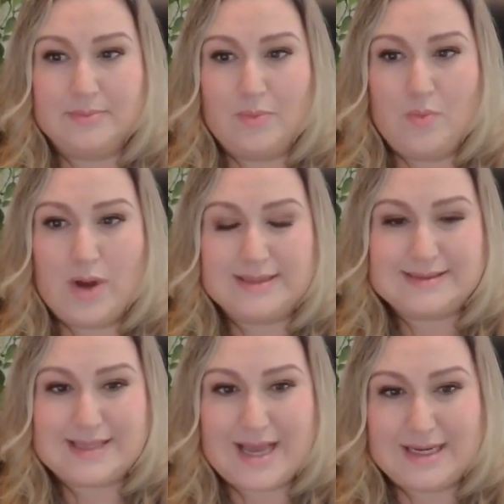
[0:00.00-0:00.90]
Once
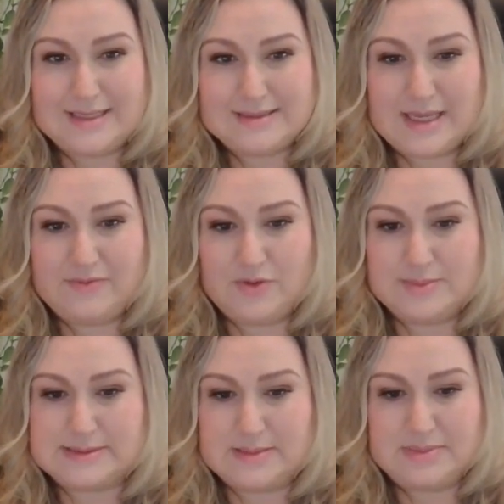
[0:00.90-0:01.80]
that intake
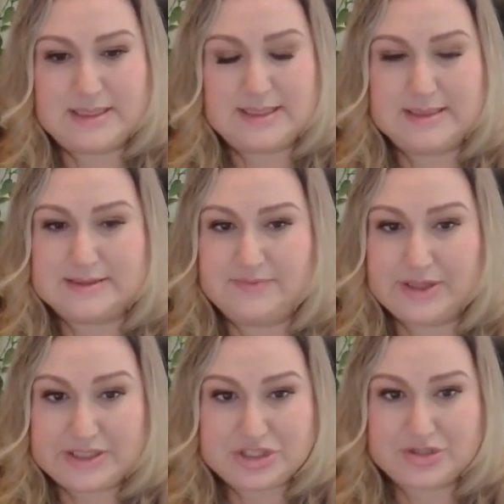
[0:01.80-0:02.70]
form is completed, it's
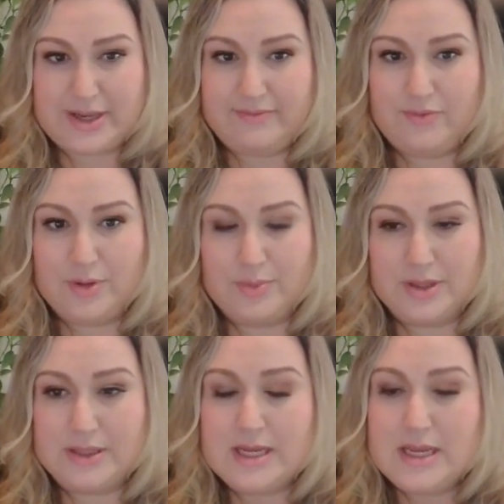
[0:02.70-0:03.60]
very
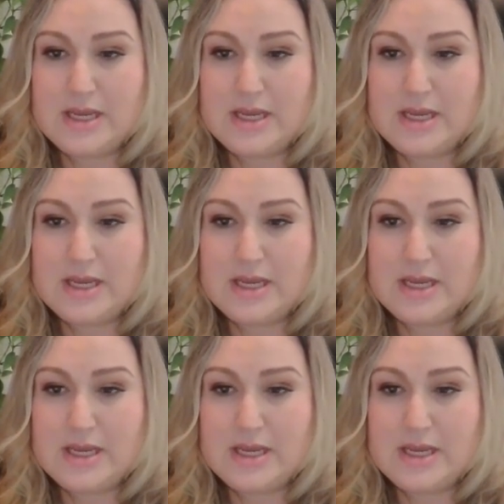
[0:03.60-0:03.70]
straightforward.